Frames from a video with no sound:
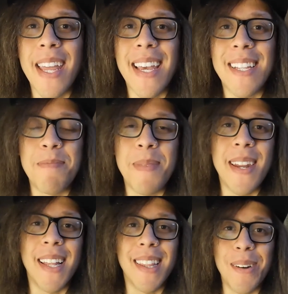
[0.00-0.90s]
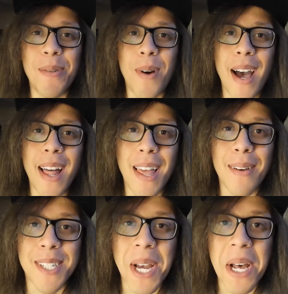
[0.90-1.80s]
It has been a little while. I
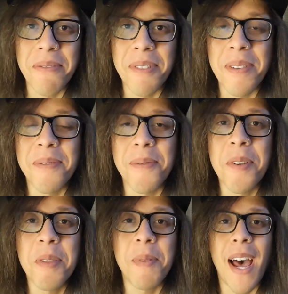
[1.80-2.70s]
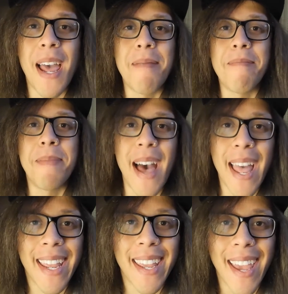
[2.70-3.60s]
was gone for the 4th, but I am
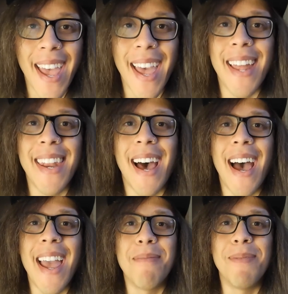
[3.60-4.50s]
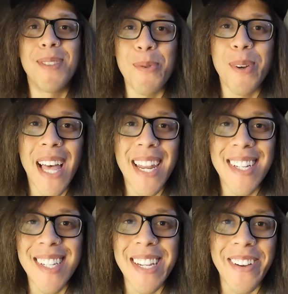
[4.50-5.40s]
back, and I am so glad to
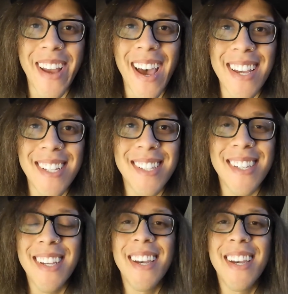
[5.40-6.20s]
see you guys.